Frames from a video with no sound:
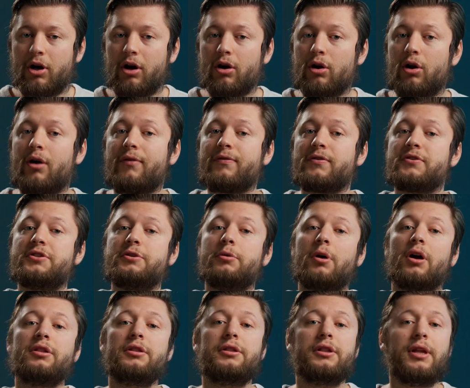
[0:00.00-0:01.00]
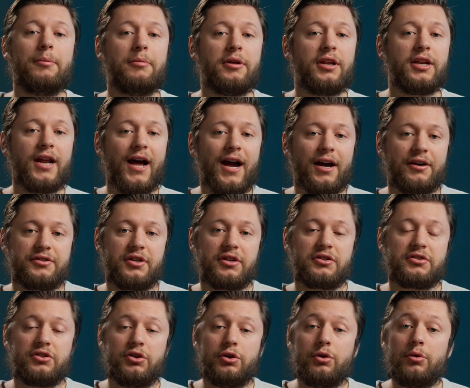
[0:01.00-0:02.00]
Card offers you unlimited
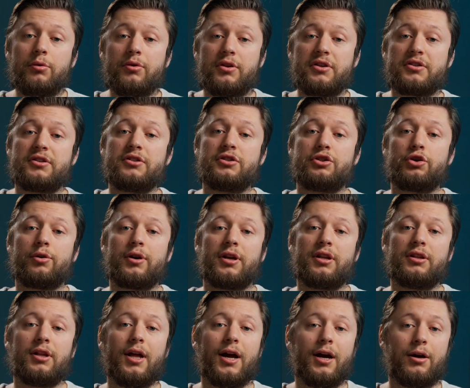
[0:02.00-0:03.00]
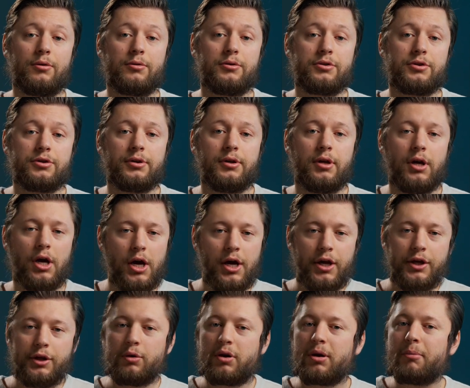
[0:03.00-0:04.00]
access to the Centurion Lounge.
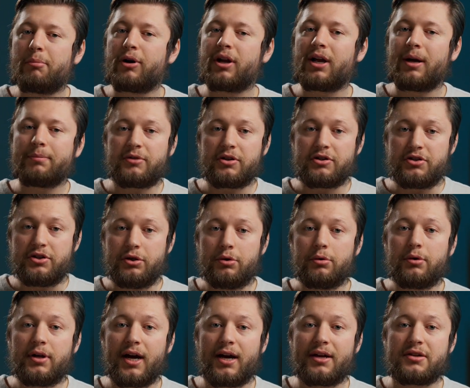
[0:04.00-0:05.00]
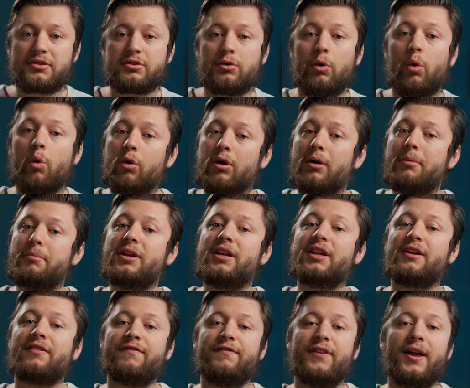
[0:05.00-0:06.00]
You can bring up to two guests or
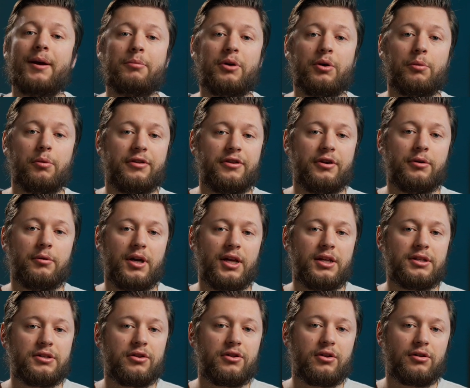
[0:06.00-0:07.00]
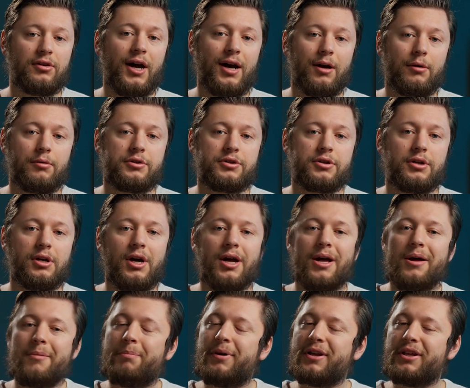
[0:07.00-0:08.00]
immediate family with you into the lounge,
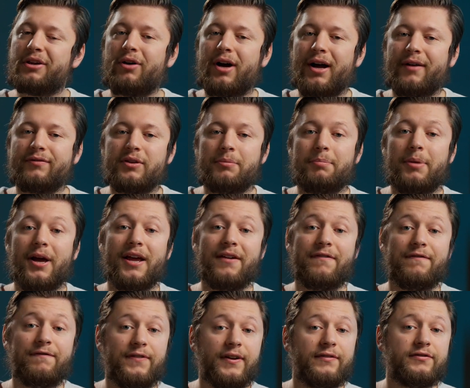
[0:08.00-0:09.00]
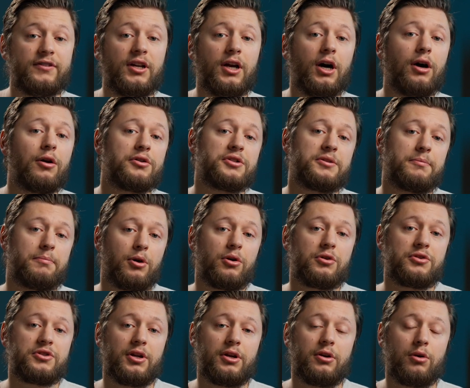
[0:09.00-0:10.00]
but you'll have to pay $50 a
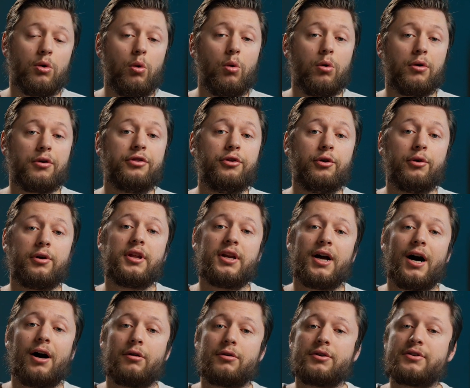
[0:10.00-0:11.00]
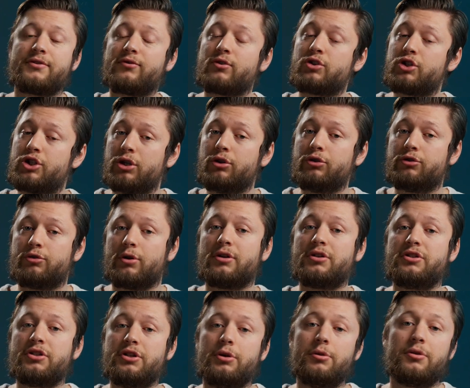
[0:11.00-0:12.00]
person or $30 for
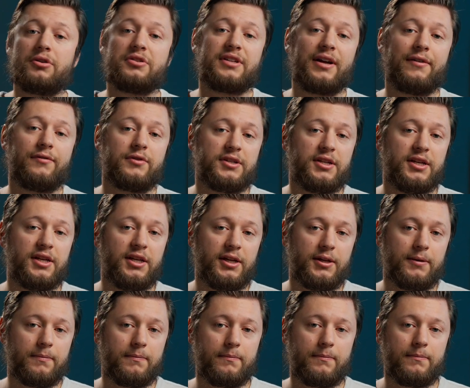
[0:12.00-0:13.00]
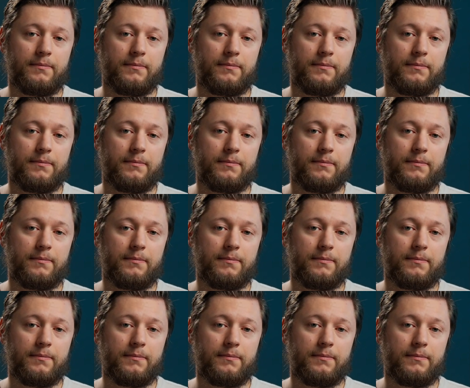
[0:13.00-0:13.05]
children 2 to 17.